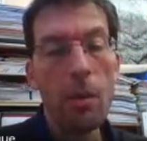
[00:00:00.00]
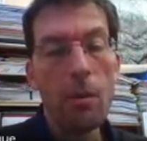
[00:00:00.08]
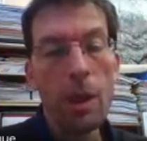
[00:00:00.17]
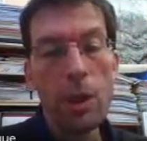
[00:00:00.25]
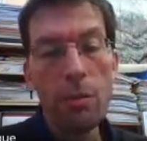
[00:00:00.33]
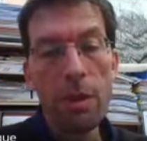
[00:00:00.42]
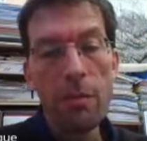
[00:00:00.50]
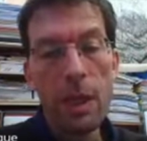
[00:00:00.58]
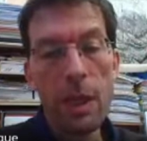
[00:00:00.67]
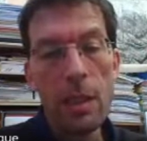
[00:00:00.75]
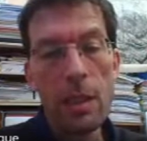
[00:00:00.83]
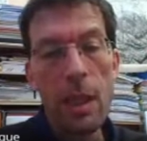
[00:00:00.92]
which
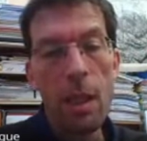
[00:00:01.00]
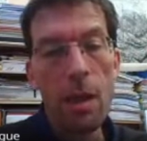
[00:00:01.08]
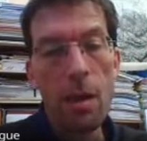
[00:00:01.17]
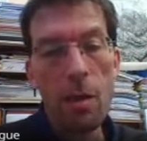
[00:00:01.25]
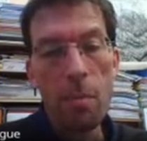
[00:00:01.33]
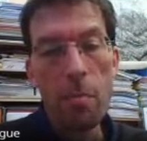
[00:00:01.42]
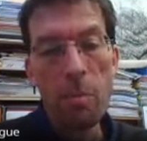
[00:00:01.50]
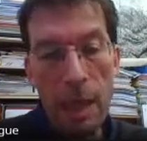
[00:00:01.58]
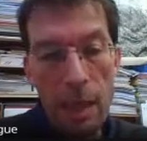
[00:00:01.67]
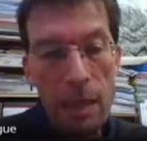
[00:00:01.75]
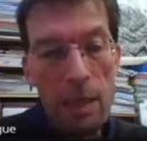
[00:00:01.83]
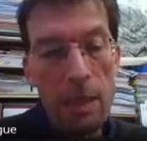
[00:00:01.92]
reveals
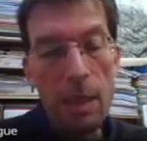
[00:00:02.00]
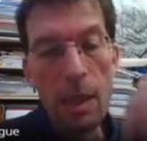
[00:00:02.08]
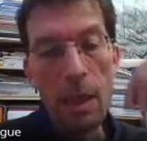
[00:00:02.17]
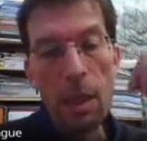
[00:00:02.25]
peaks